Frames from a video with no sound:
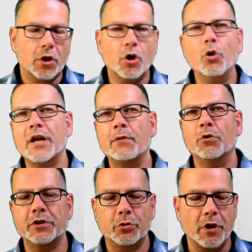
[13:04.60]
the code I
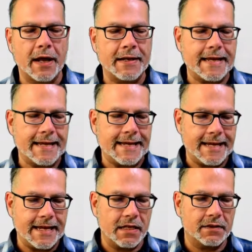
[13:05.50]
want to run
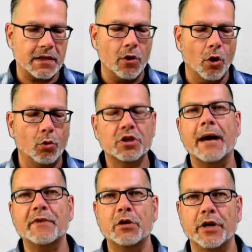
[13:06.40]
is load
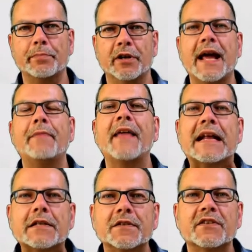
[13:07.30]
dummy ribbon. And
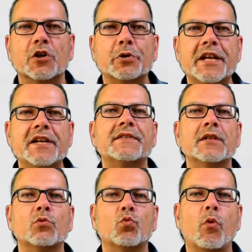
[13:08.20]
that is the
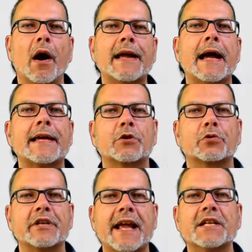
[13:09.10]
reason why I
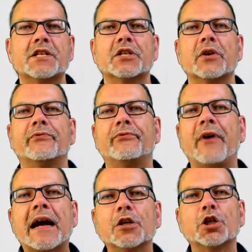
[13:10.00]
created a
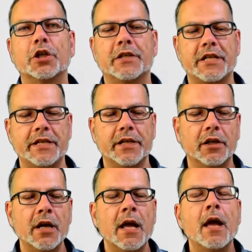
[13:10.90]
function
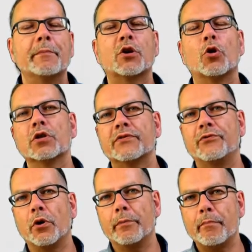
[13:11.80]
here, because
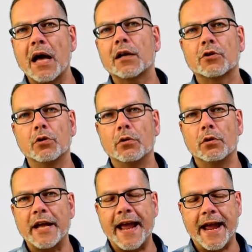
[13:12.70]
for the
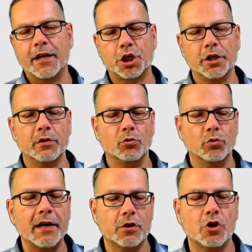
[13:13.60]
macro action
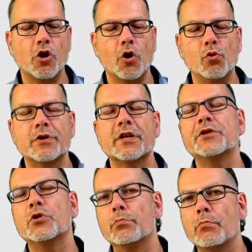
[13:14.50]
run code,
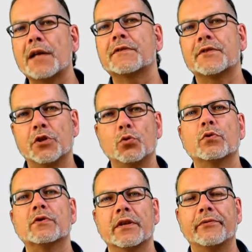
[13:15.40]
you must
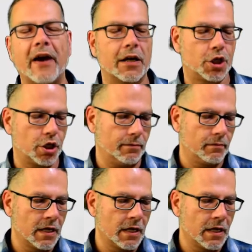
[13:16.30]
use a function.